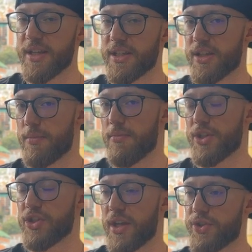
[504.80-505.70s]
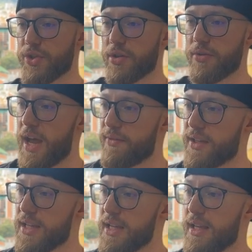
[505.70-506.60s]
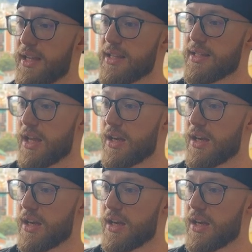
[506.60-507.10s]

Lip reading: it's going to be much nicer if you have it inside of a